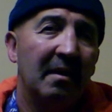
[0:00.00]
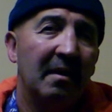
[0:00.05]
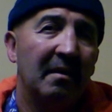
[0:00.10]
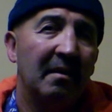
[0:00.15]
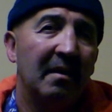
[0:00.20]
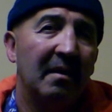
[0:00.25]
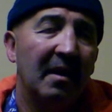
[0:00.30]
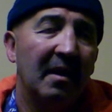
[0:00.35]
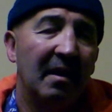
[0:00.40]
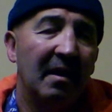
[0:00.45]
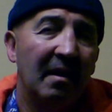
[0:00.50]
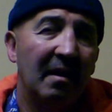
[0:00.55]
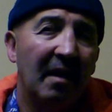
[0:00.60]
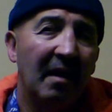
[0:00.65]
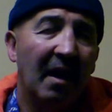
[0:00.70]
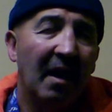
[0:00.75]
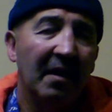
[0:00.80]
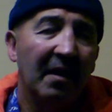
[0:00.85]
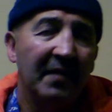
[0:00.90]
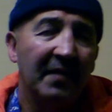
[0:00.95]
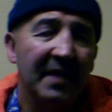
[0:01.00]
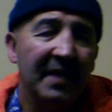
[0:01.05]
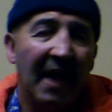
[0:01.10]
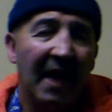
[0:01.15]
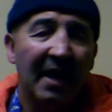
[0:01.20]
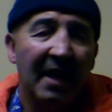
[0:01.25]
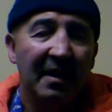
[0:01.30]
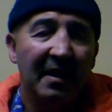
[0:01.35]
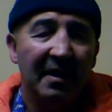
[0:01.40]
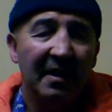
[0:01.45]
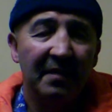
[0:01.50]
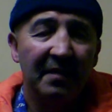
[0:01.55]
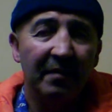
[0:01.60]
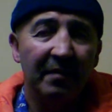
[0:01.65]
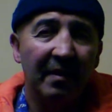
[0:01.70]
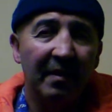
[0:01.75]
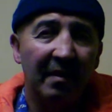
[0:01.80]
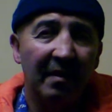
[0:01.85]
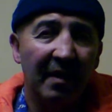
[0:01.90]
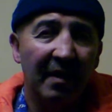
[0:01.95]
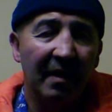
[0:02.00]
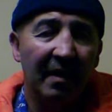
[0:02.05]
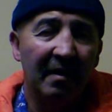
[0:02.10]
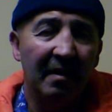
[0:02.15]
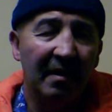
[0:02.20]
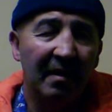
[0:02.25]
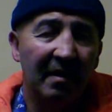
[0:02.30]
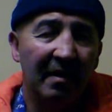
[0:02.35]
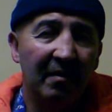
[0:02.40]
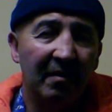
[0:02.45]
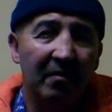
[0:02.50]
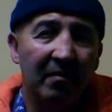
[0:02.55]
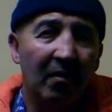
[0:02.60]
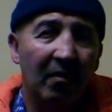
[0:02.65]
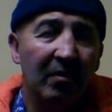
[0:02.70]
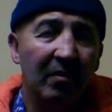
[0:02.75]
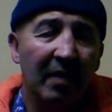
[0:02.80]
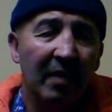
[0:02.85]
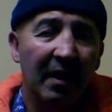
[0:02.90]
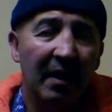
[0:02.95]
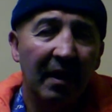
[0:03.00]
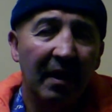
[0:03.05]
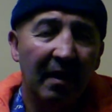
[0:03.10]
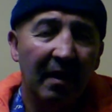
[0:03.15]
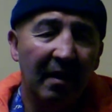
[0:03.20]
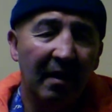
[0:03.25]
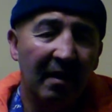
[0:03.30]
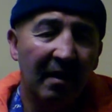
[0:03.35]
a lot of scientists were totally